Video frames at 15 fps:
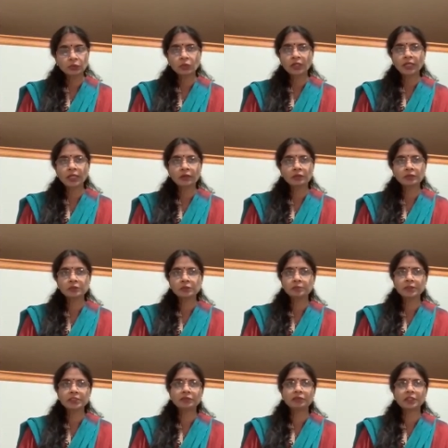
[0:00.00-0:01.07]
Do I have a
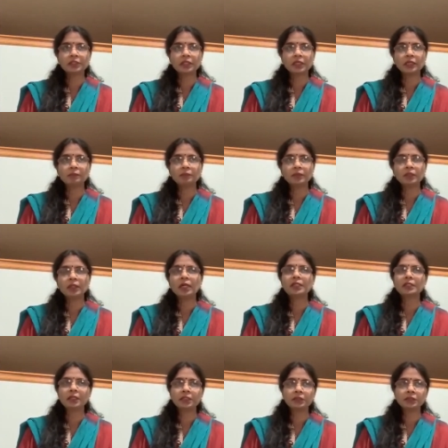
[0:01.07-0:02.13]
specific time?
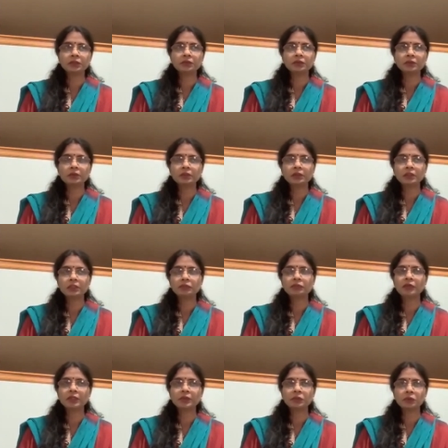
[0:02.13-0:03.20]
I try to.
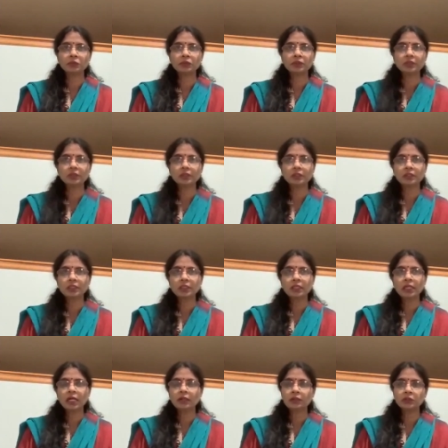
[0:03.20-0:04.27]
If I don't,
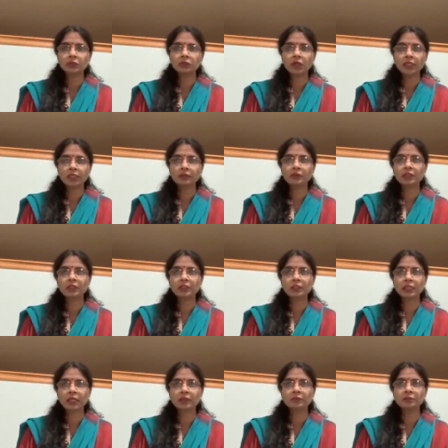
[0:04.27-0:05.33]
I'll do whatever the
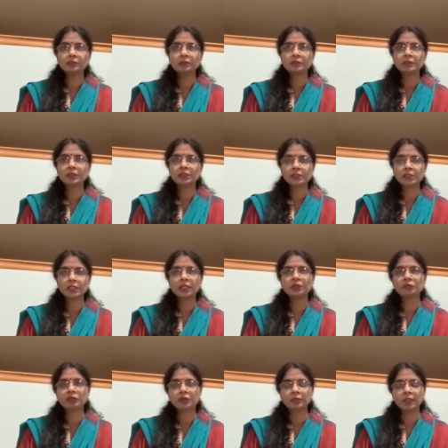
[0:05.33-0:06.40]
time is
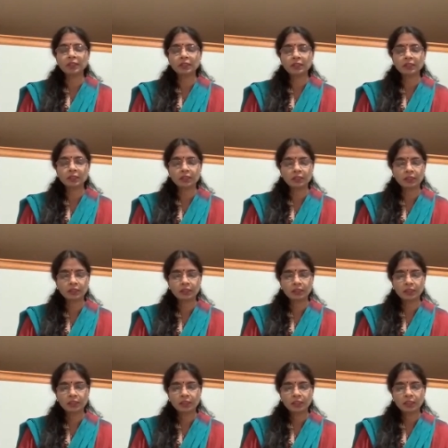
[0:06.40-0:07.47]
great for me.
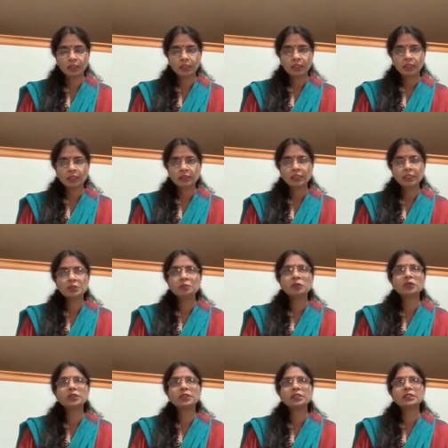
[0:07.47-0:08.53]
This
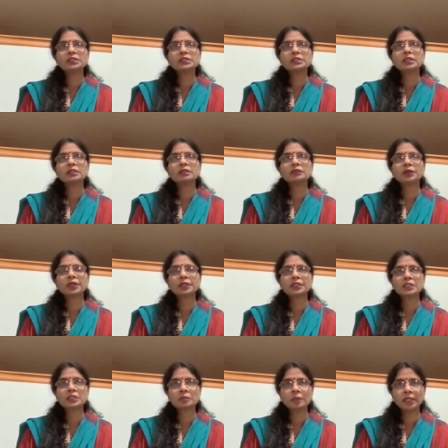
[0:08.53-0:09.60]
book is very
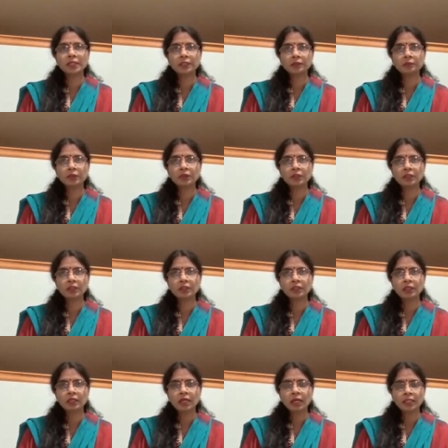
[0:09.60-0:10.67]
inspiring book.
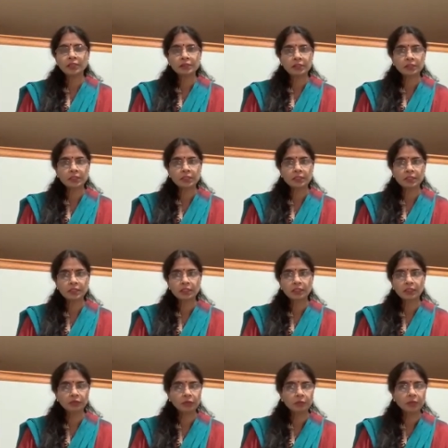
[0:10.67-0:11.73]
I suggest
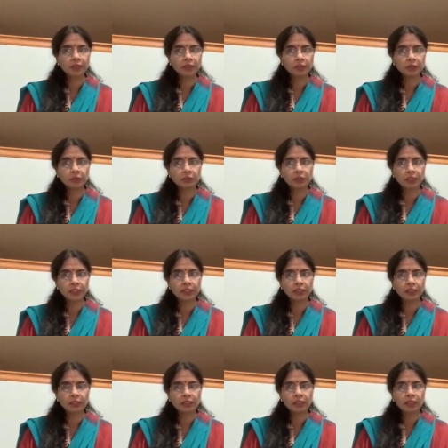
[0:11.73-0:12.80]
everybody to
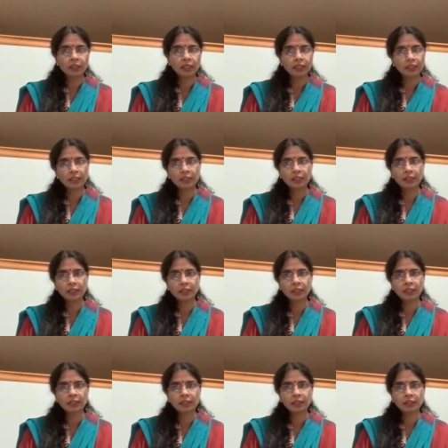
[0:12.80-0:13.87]
read again and
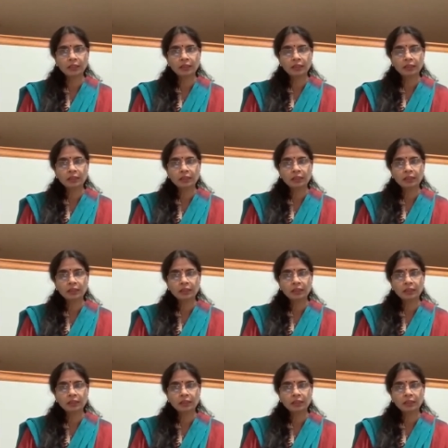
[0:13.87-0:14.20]
again.